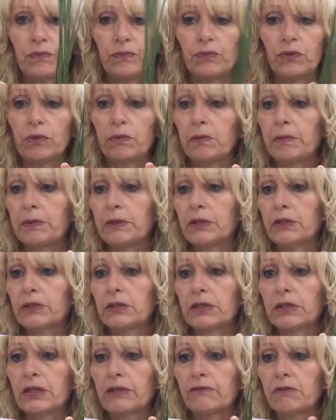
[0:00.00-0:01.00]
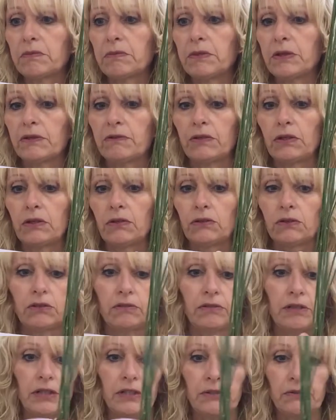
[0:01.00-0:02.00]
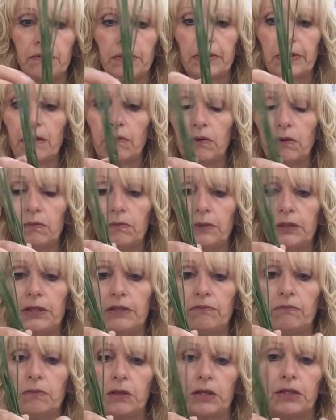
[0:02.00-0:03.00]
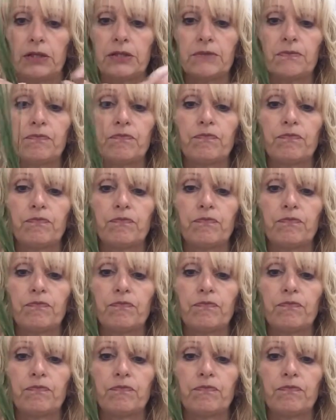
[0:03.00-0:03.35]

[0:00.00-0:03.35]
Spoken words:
Probably could have left a bit of a longer end with that one, but never mind.